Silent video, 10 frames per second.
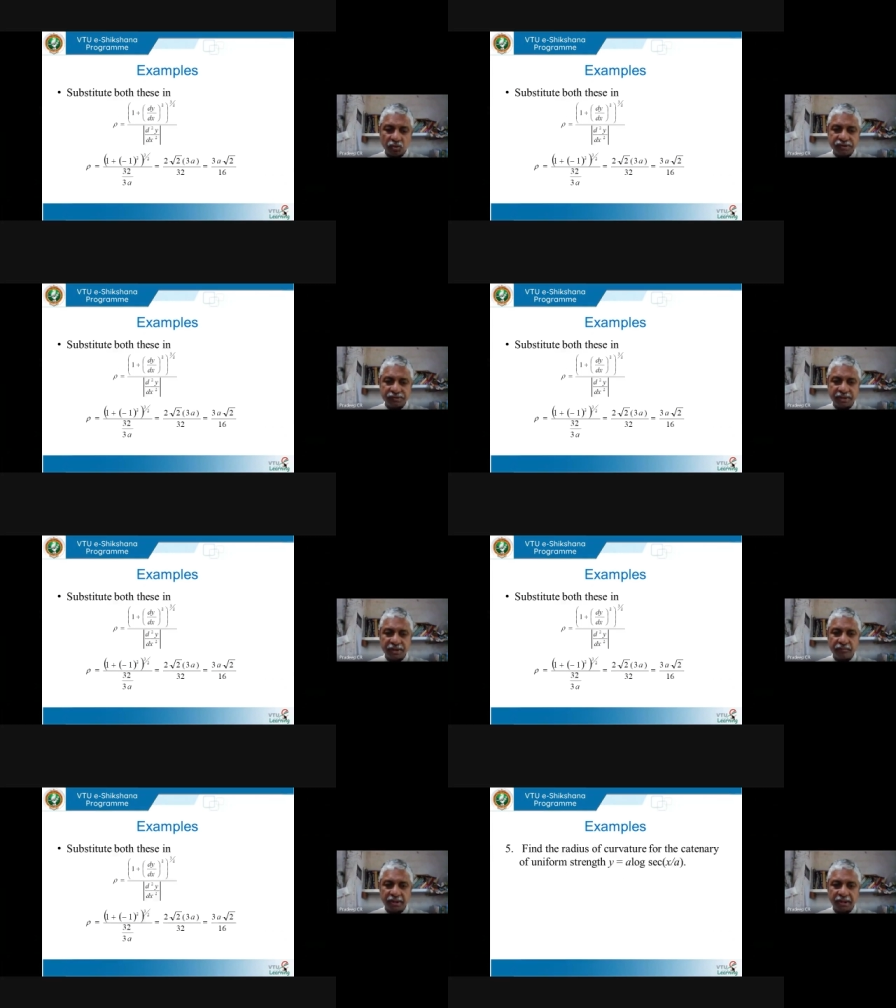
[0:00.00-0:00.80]
not
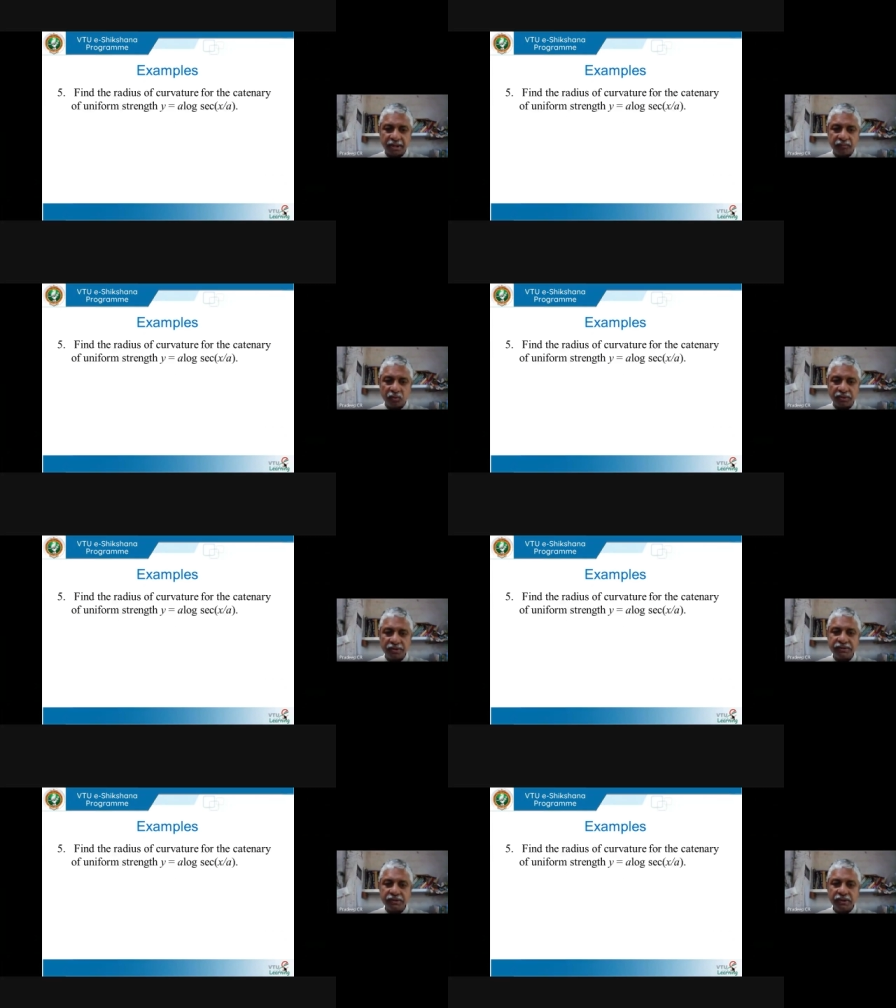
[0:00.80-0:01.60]
spending my time on
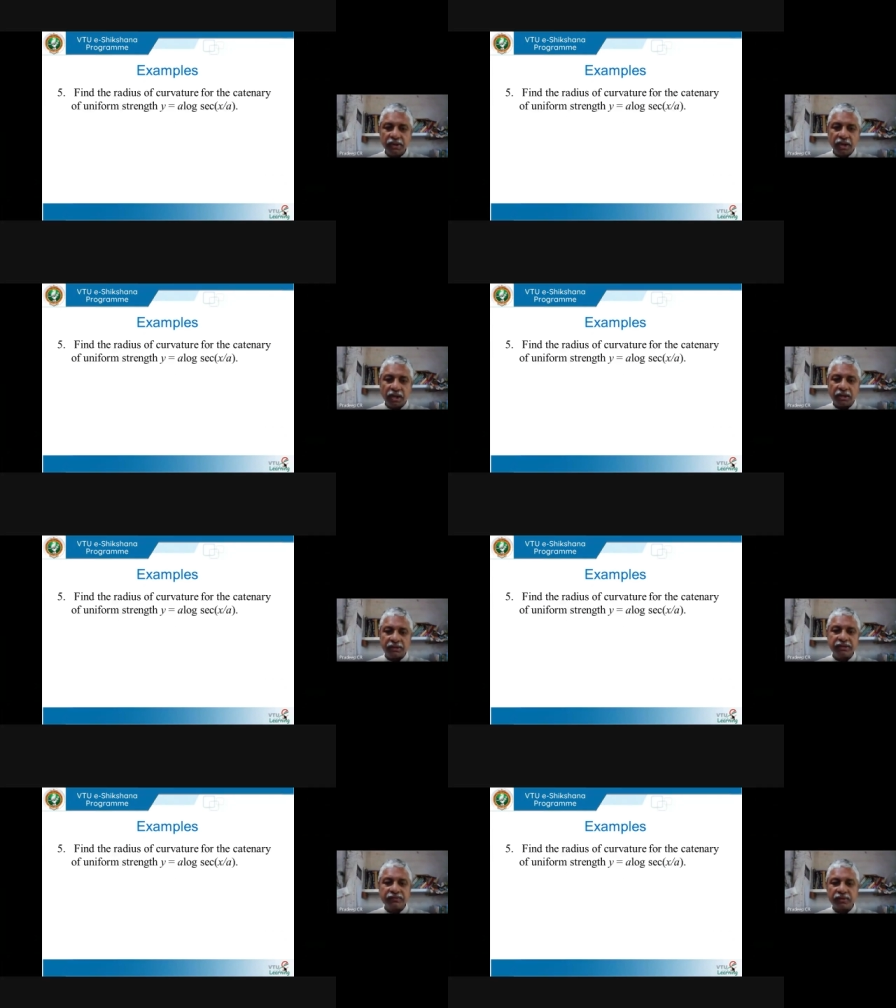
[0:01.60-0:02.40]
this. Ah,
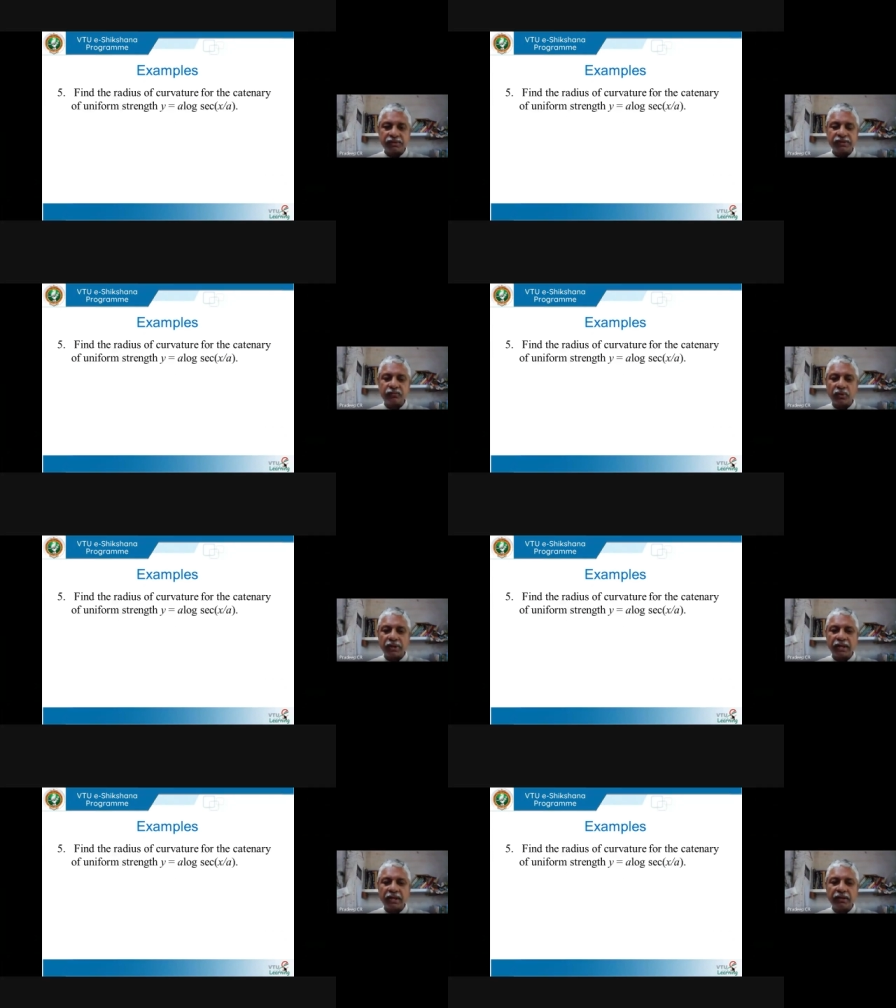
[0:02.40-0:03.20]
this was
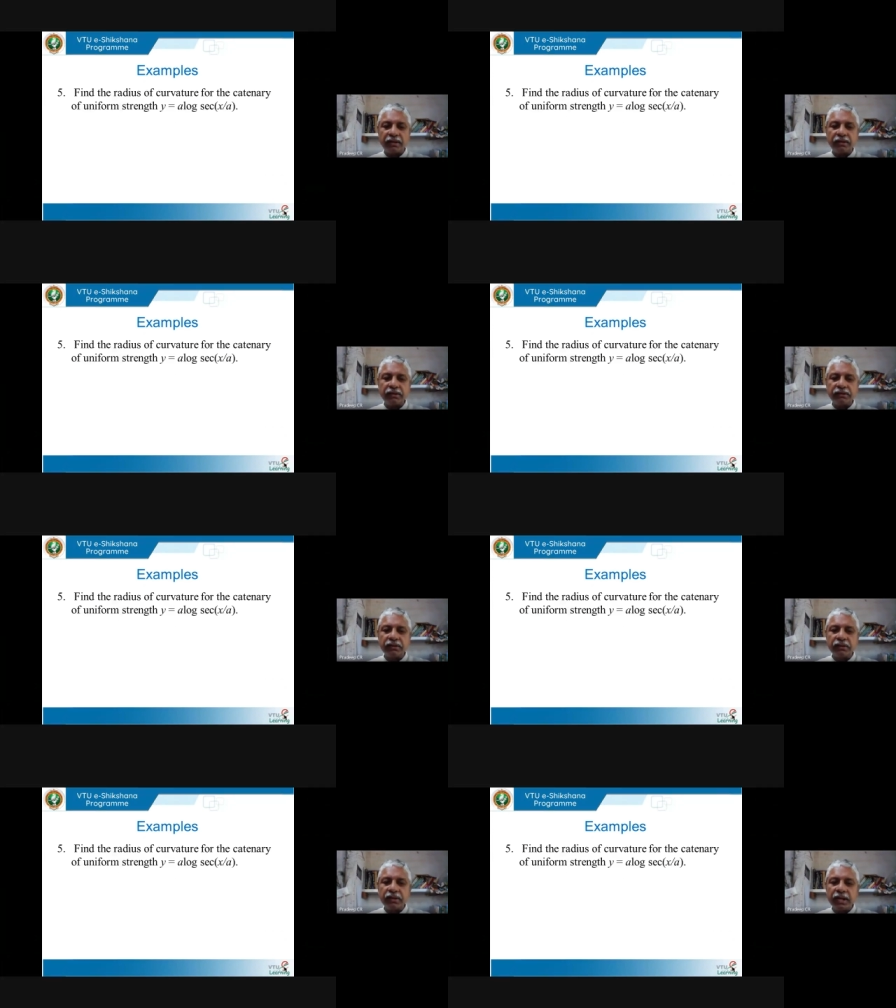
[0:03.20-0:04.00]
what I had,
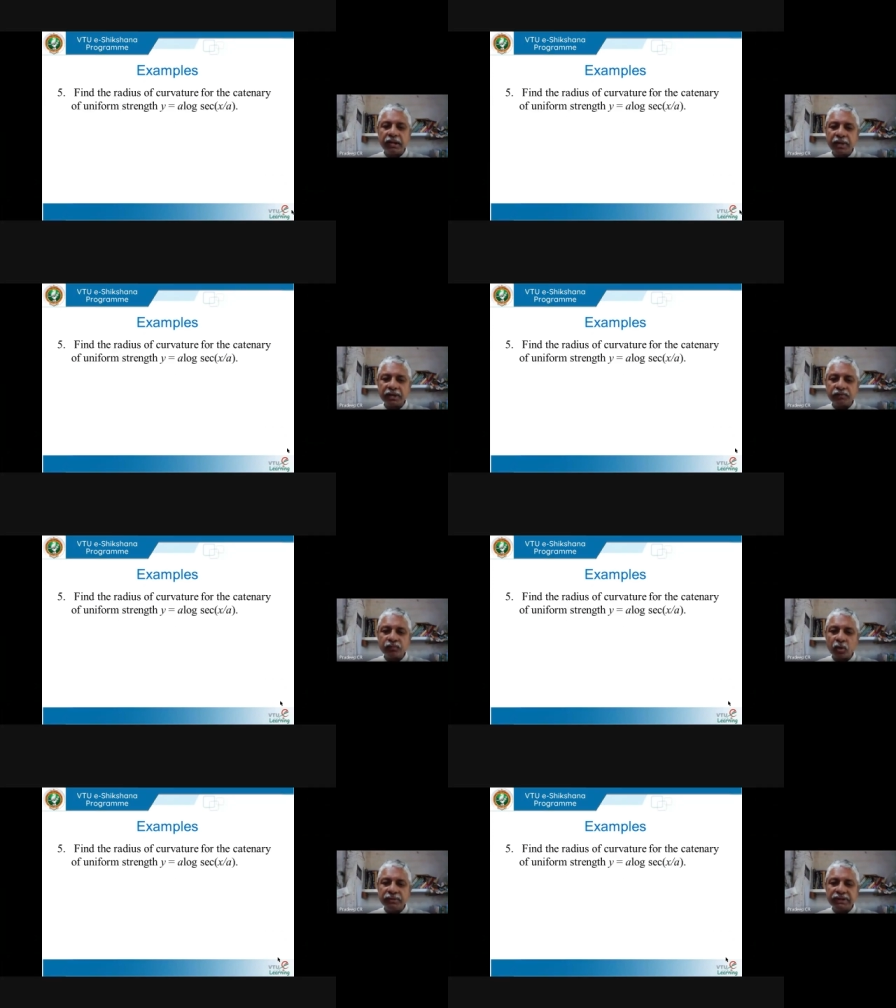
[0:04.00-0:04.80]
I uh, had made a
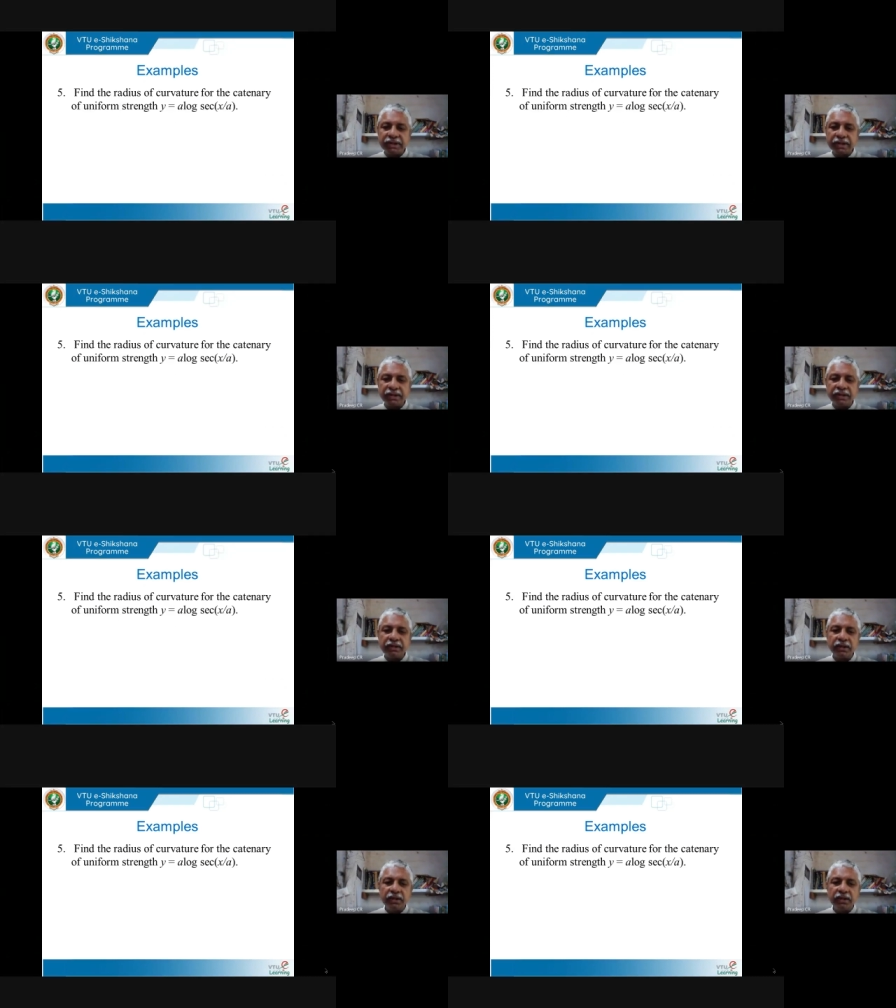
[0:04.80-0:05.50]
small mistake here.